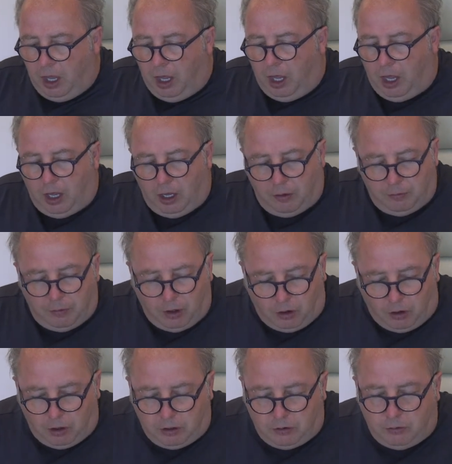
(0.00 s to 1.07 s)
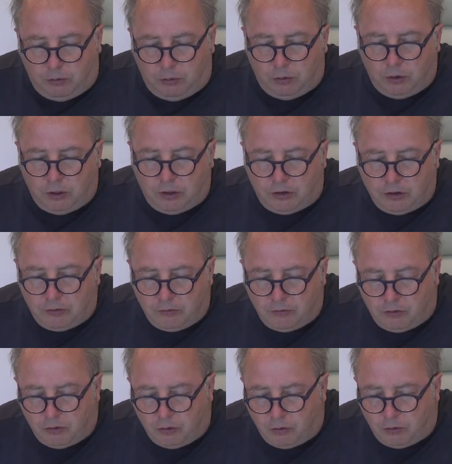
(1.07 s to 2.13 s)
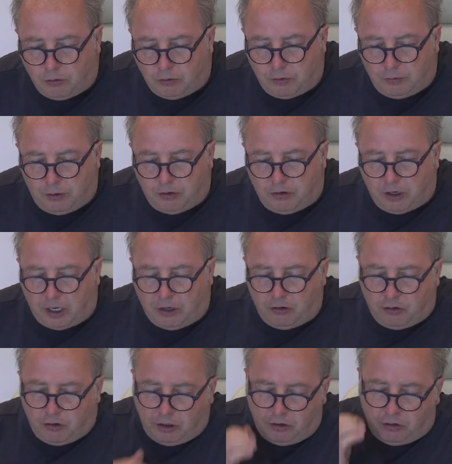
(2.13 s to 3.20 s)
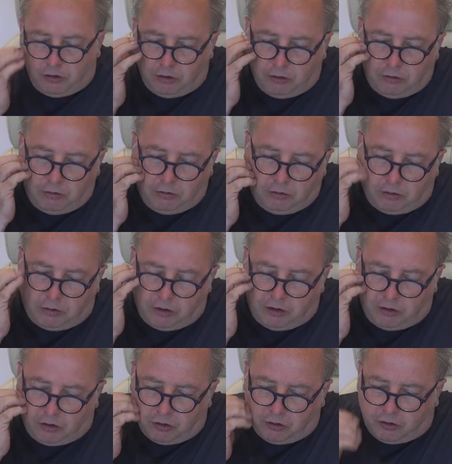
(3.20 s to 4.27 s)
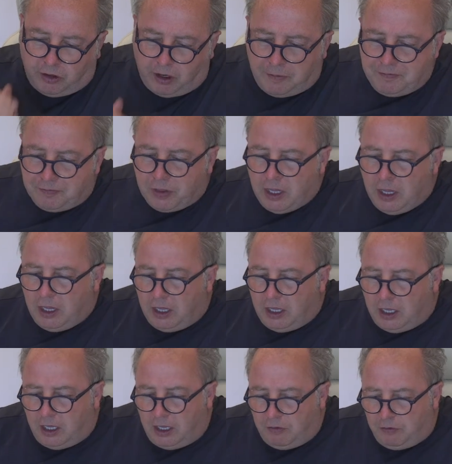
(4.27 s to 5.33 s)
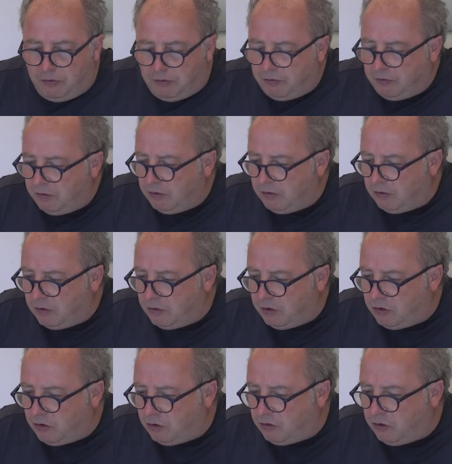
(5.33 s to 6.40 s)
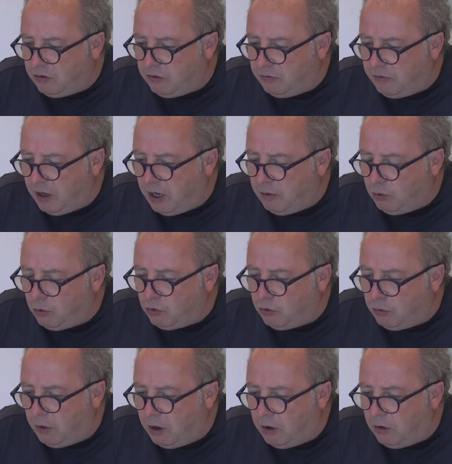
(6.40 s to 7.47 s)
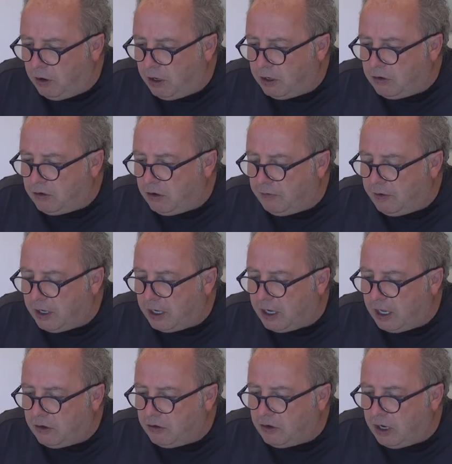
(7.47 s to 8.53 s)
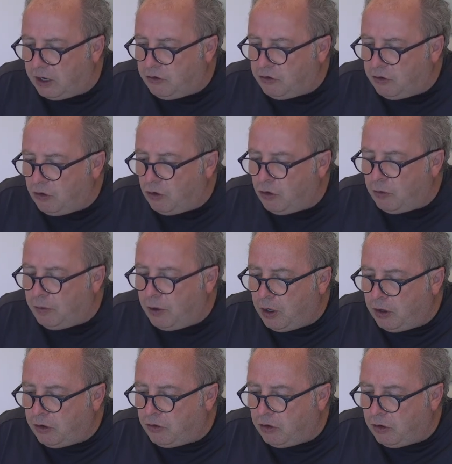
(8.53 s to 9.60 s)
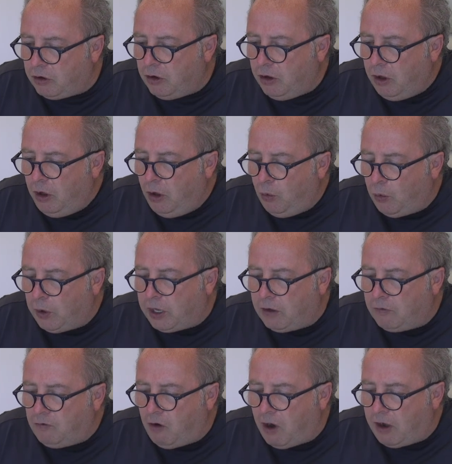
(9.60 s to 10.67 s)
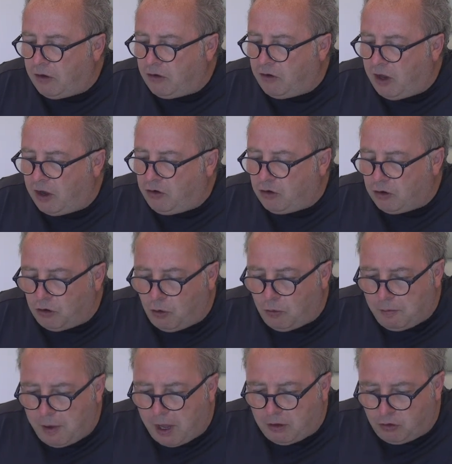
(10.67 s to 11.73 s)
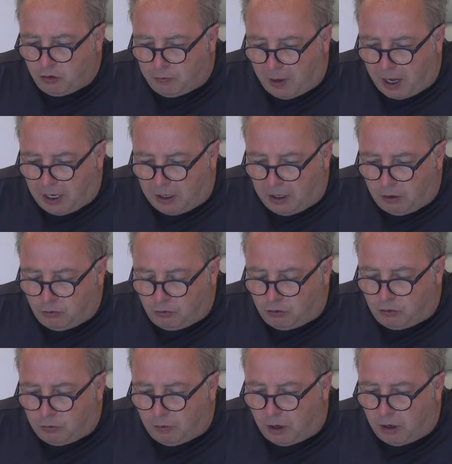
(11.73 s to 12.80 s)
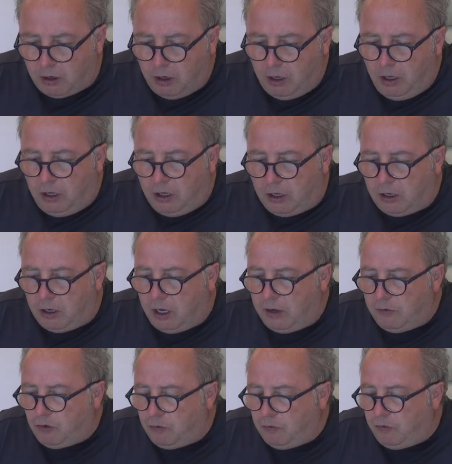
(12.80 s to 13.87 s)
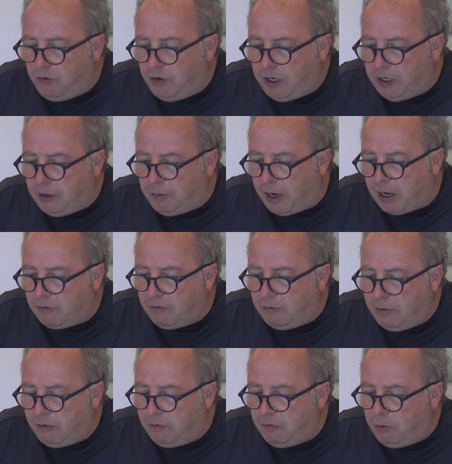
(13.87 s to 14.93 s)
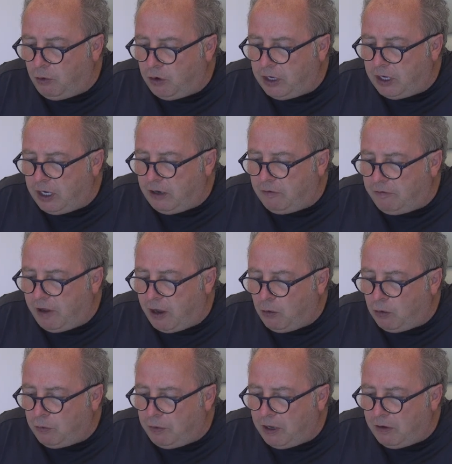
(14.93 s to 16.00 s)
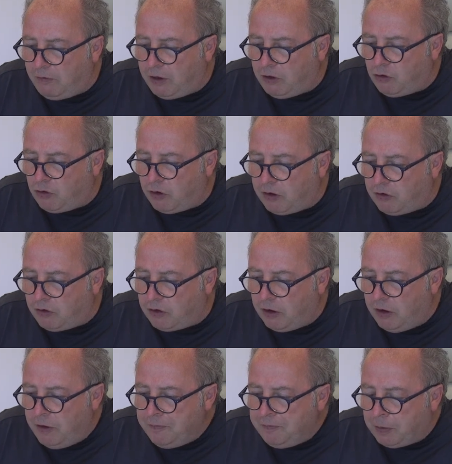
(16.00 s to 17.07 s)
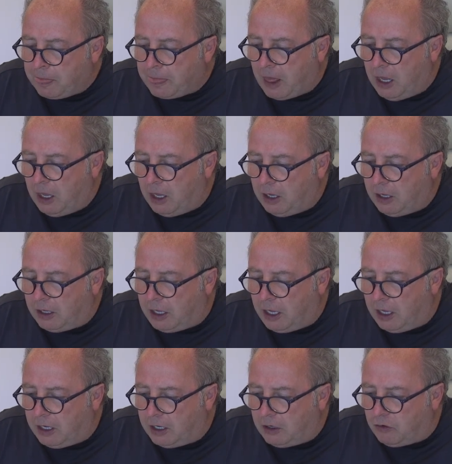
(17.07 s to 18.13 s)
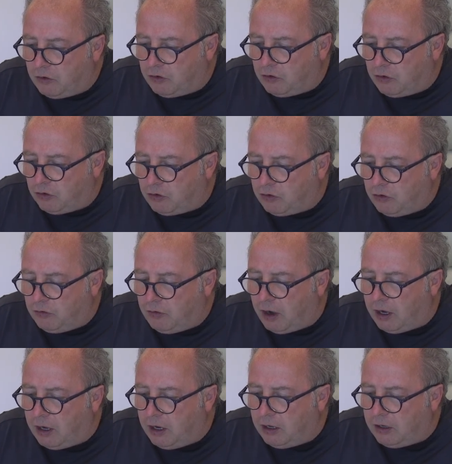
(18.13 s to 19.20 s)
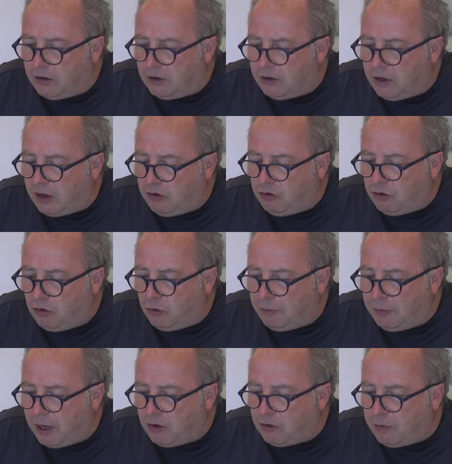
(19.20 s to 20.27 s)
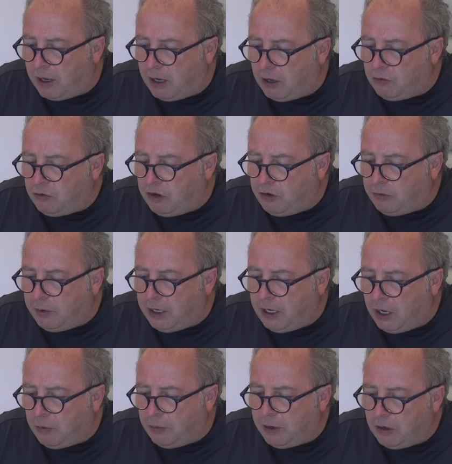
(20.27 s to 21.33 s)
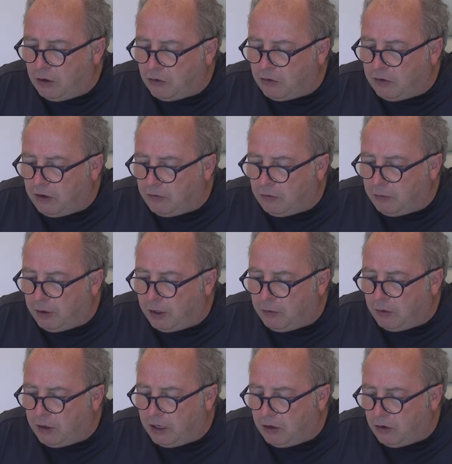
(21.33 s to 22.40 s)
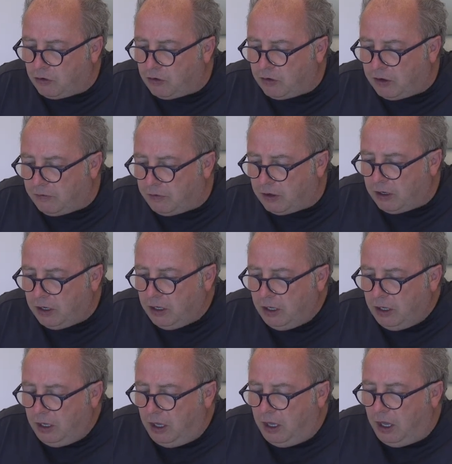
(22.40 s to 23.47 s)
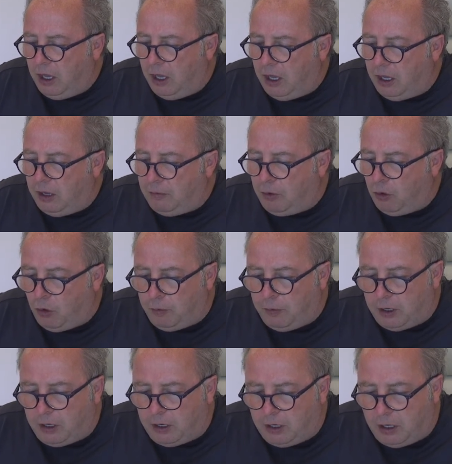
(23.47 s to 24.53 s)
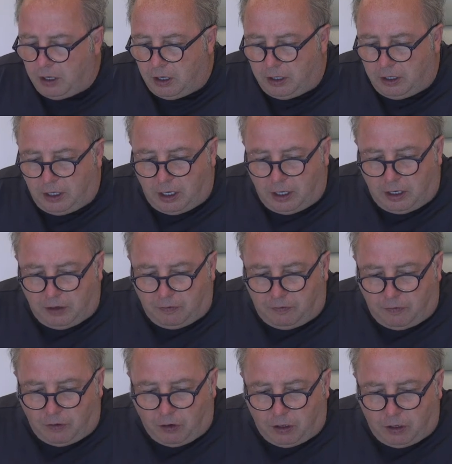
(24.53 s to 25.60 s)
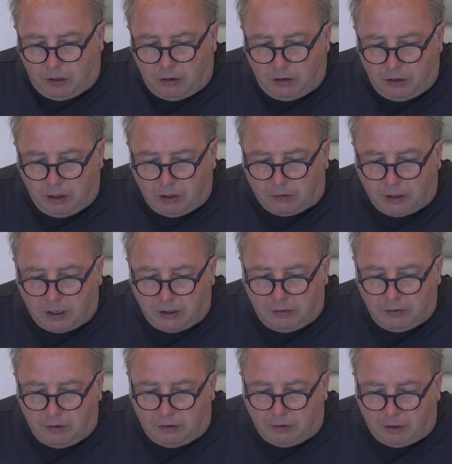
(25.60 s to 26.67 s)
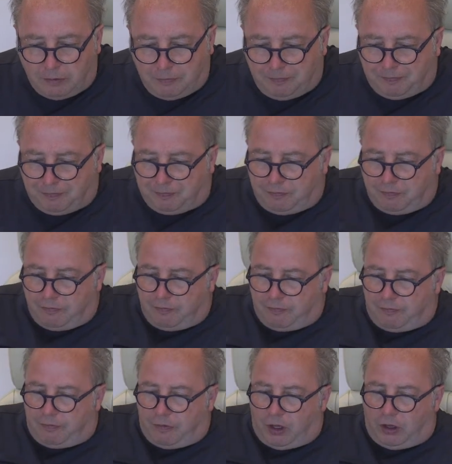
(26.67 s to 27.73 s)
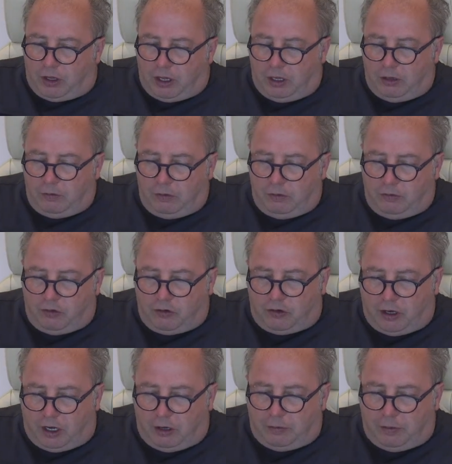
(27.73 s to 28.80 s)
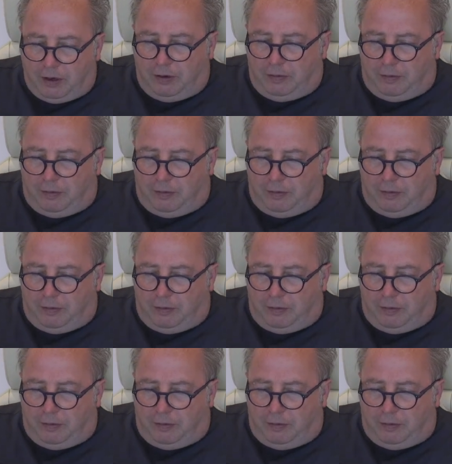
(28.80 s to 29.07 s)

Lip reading: I would talk potentially to Christos. Now, if Christos is available tomorrow night, because I've had a cancellation on the person, we can run a session on bounce back loans tomorrow. Can I have some feedback from everybody if that would be of interest? Getting Christos to run a session on bounce back loans. He's been helping lots of different people in lots of different employment. Yeah, they're flying in. Okay, alright. Okay, we've just had a...